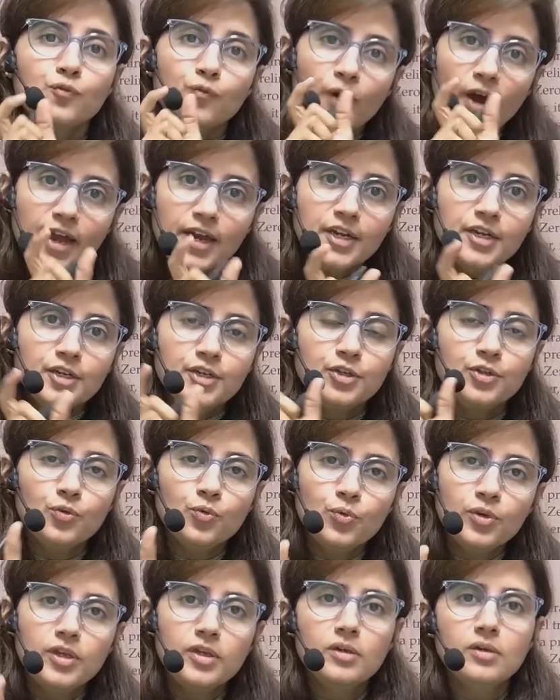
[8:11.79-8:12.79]
fine
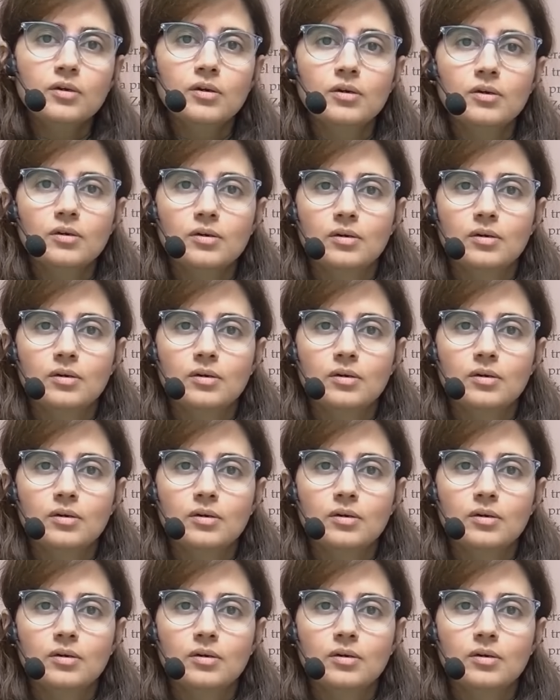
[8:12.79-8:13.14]
tuning